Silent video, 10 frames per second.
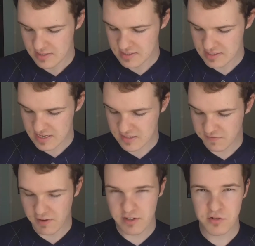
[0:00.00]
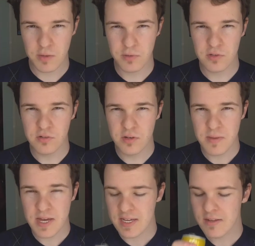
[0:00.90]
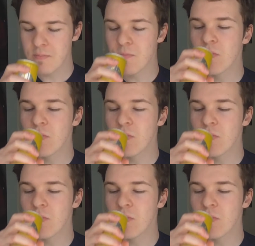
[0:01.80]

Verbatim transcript: didn't taste very tropical to me.